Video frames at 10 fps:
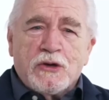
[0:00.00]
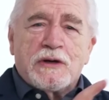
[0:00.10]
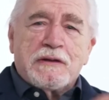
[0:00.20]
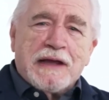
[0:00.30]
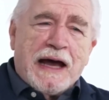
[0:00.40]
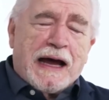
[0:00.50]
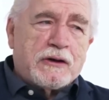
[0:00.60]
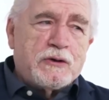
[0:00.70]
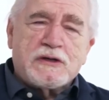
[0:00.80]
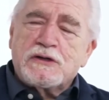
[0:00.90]
pale, scarred
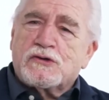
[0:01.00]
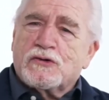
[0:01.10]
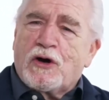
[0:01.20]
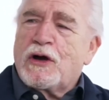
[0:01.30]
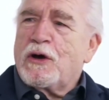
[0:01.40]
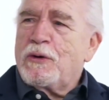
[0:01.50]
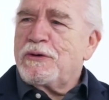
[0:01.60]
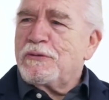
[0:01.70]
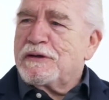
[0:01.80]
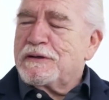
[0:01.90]
face makeup,
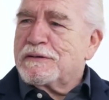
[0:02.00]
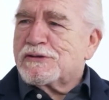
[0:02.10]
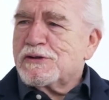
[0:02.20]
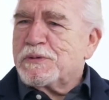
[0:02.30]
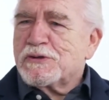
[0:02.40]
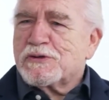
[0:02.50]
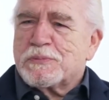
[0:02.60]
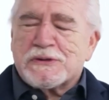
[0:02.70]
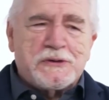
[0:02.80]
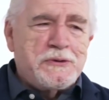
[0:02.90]
you don't have to do
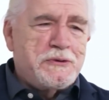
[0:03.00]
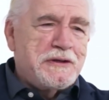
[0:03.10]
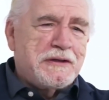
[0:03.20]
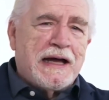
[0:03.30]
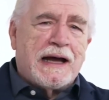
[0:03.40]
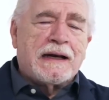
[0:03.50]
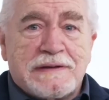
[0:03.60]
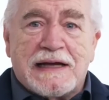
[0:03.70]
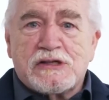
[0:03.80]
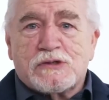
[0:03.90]
anything, and he
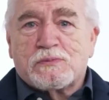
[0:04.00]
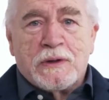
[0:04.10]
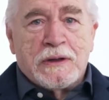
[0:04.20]
didn't.